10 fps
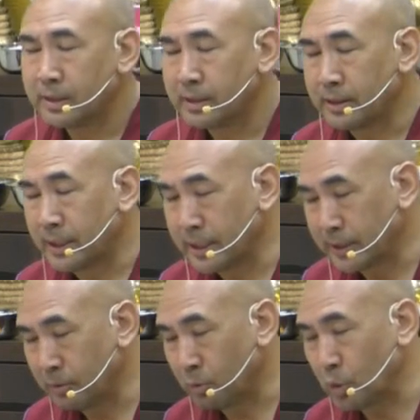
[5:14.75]

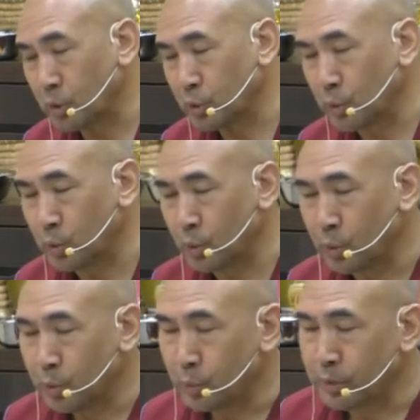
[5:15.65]
Then also
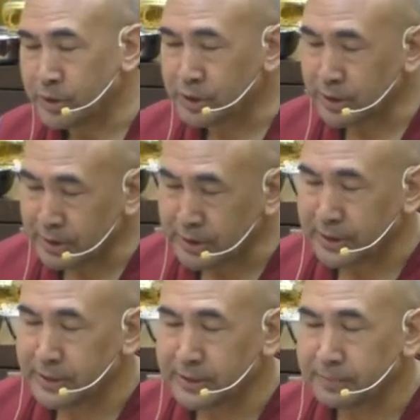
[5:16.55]
we
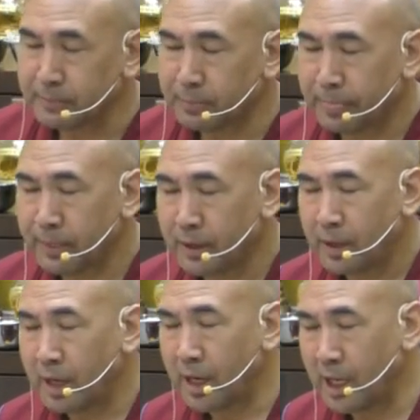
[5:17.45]
studied
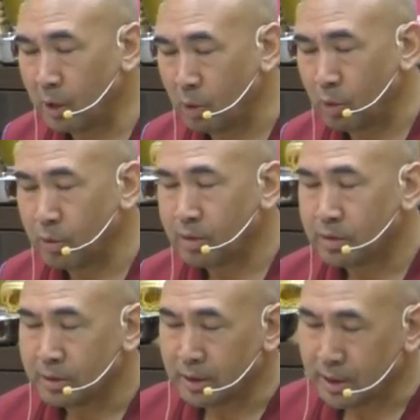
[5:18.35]
how
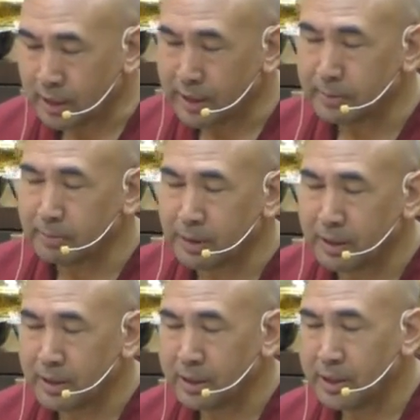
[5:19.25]
the
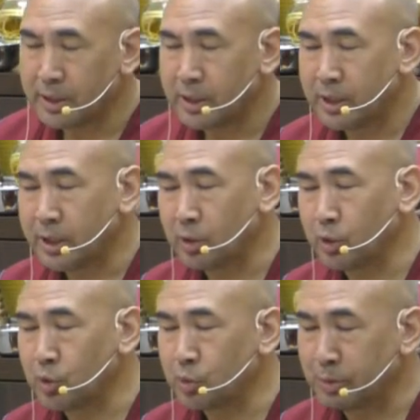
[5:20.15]
karma, you know,
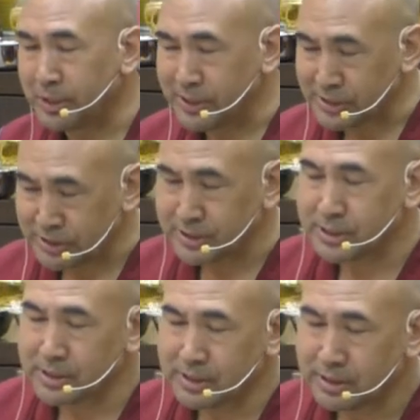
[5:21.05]

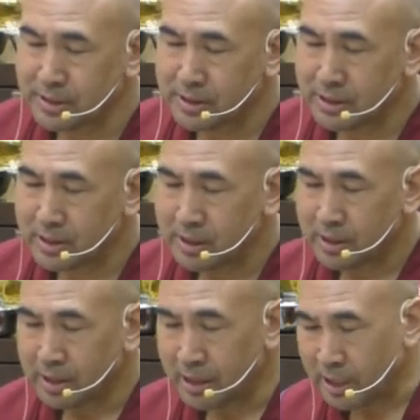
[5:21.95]
accumulated,
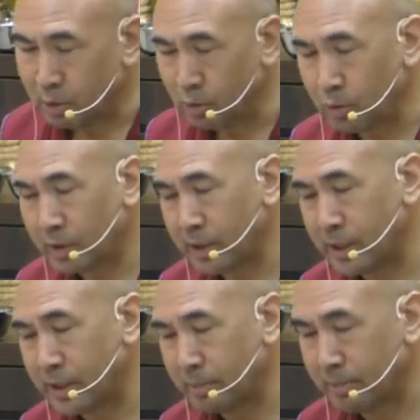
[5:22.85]
how the
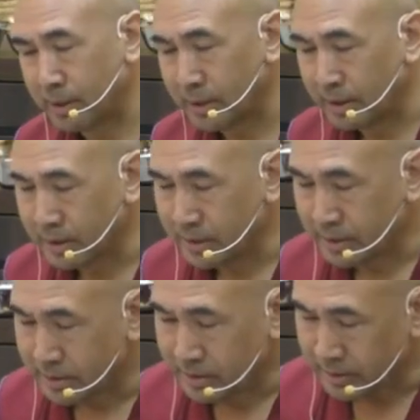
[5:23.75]
karma
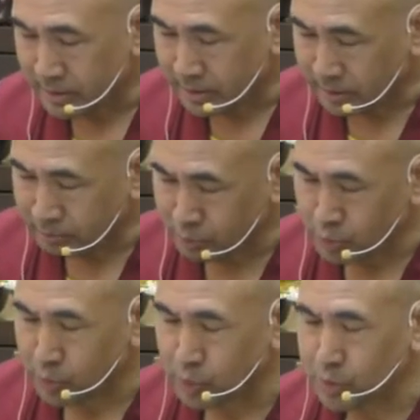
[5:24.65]

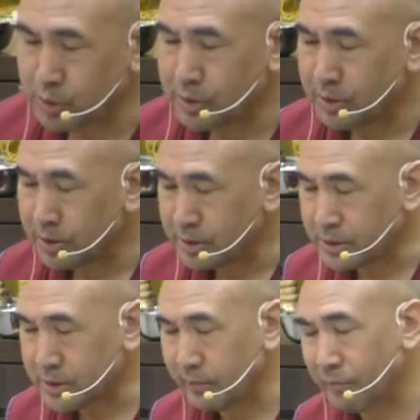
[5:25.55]
produce
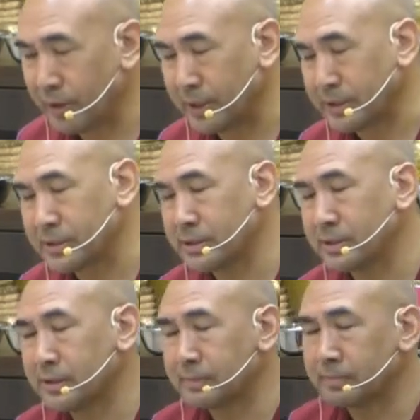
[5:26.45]
sufferings.
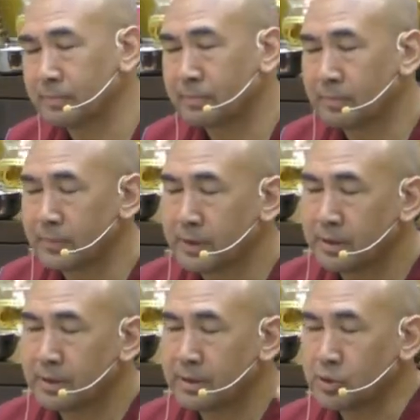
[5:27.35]

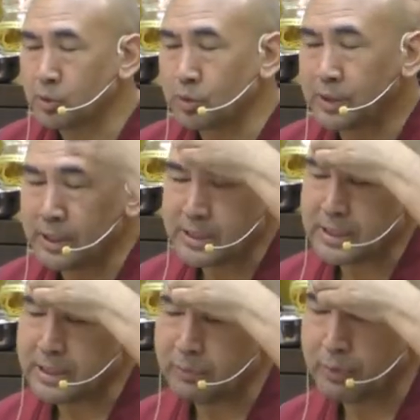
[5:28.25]
So that
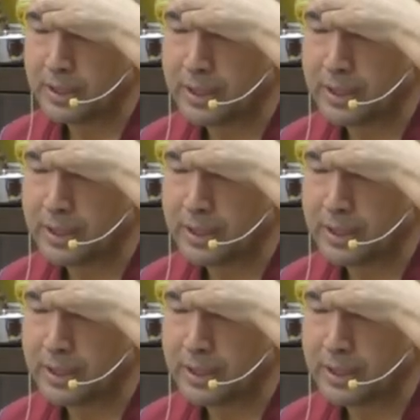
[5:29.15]
time we